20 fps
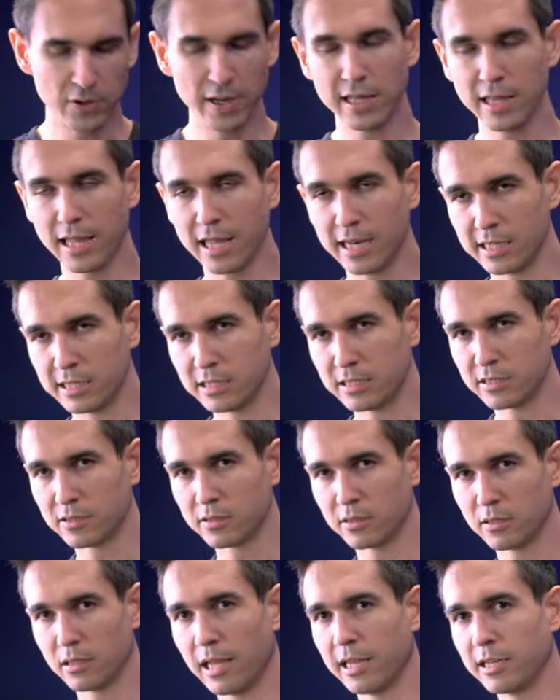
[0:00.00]
So Nanlite
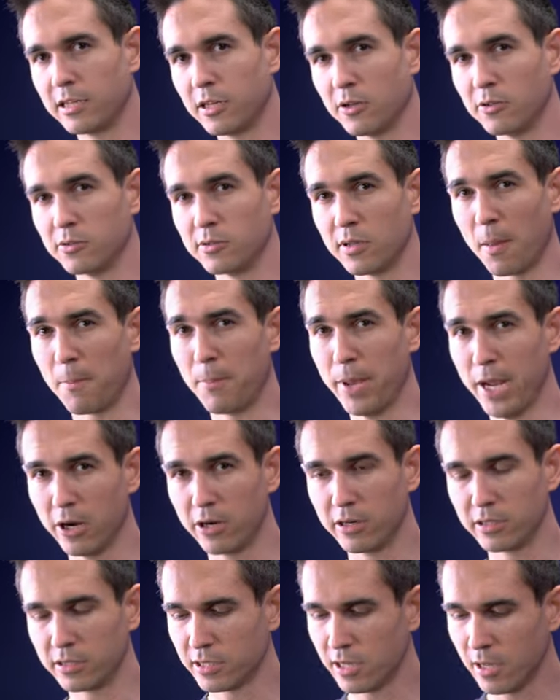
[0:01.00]
is LedGo's
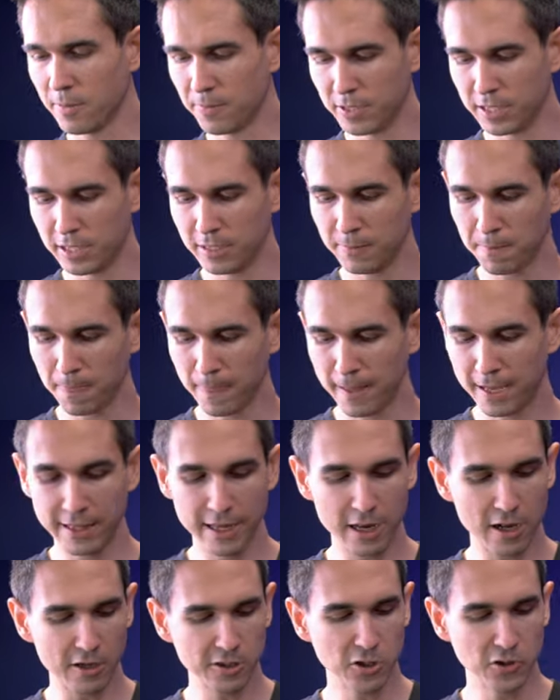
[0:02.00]
parent company, and
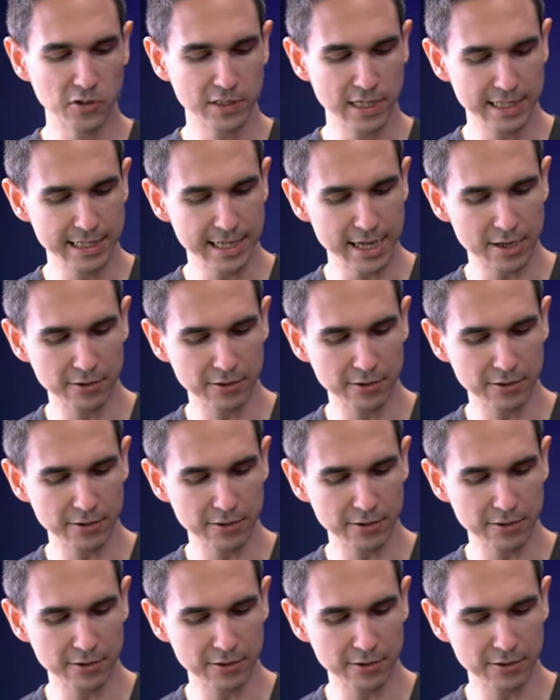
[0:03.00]
they also sent